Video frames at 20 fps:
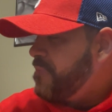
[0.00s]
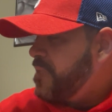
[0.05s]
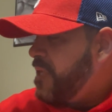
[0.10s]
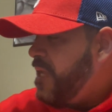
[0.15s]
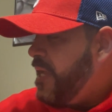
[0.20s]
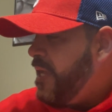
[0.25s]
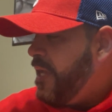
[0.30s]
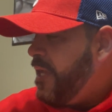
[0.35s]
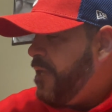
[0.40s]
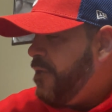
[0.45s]

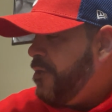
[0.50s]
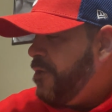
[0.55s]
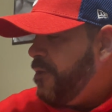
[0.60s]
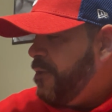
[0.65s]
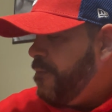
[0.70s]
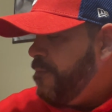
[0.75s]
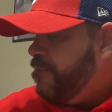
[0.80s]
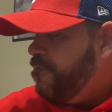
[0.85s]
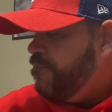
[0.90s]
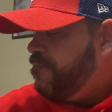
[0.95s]

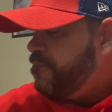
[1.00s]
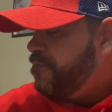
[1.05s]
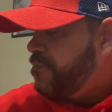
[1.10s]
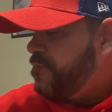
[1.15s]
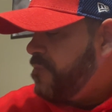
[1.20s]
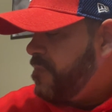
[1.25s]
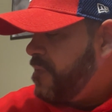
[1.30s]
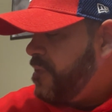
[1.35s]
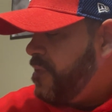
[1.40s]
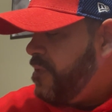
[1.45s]
And,
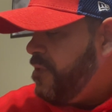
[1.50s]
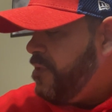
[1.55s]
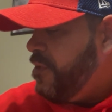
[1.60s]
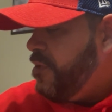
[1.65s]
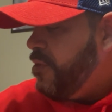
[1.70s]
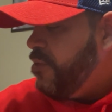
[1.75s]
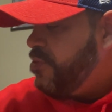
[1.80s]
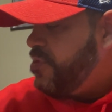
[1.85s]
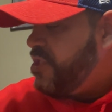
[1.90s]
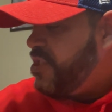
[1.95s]
you
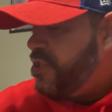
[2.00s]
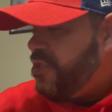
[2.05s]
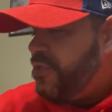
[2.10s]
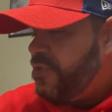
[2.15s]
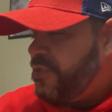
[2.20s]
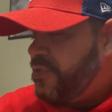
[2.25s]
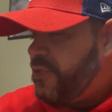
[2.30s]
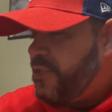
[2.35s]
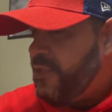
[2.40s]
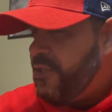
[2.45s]
know,
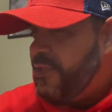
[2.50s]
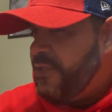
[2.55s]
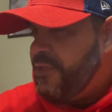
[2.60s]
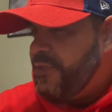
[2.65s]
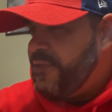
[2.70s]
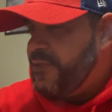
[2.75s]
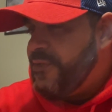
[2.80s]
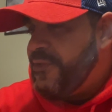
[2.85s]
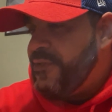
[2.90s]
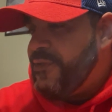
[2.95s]

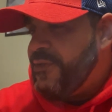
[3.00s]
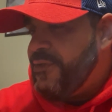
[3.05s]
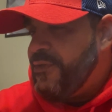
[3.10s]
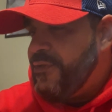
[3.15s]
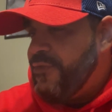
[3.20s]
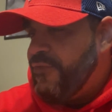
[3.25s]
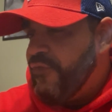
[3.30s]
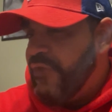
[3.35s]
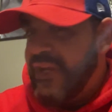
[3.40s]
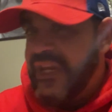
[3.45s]
to
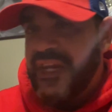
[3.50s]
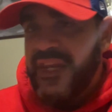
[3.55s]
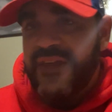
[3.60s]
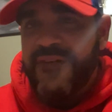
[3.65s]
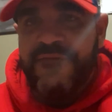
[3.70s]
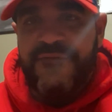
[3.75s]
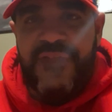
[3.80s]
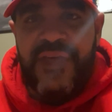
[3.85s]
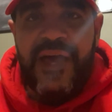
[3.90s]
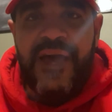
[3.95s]

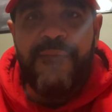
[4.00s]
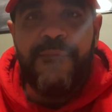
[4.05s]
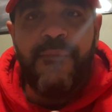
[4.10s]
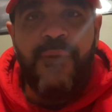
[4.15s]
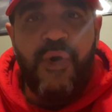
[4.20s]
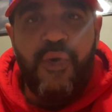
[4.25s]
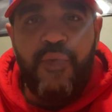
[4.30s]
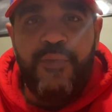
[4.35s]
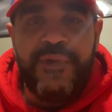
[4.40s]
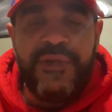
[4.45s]
relive that
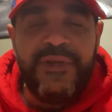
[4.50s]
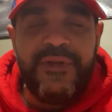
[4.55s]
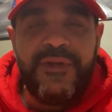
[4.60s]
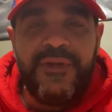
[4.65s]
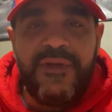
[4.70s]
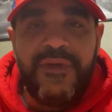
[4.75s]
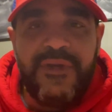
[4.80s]
moment,